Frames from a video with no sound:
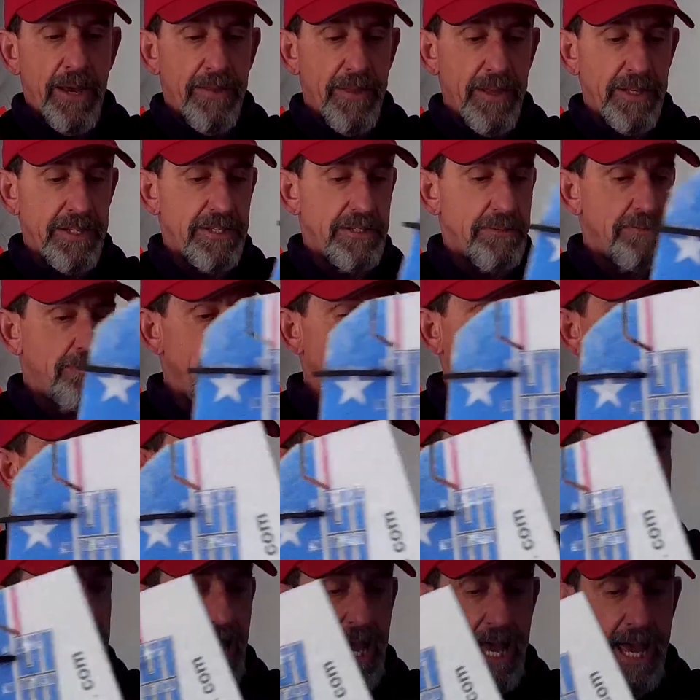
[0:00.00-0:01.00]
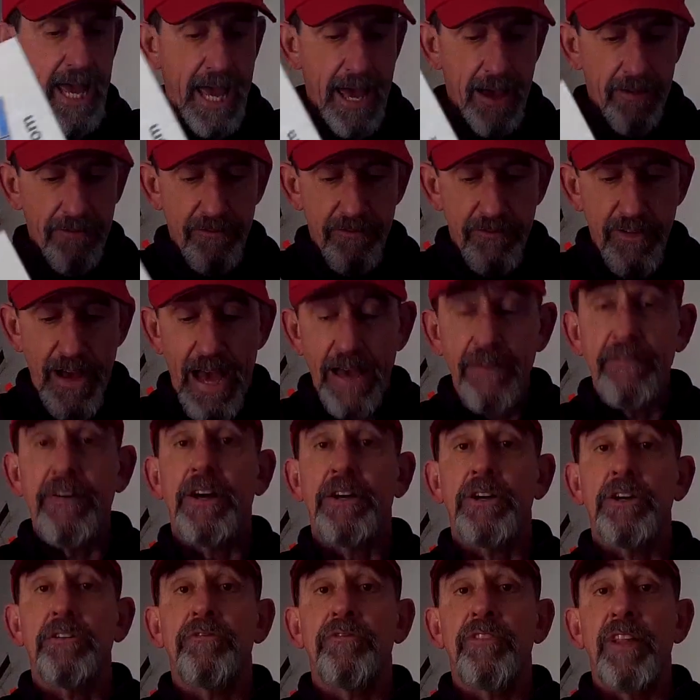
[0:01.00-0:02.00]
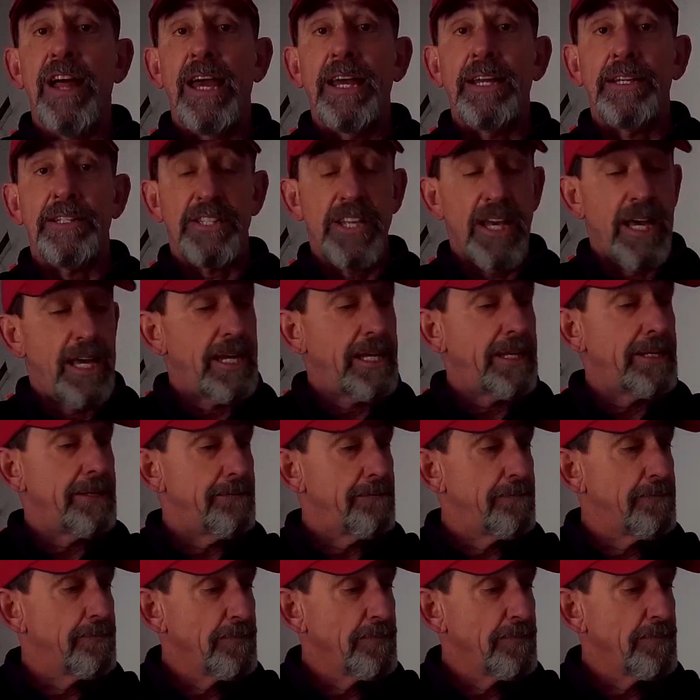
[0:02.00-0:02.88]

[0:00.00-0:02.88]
this plane, I have 500 flights on it.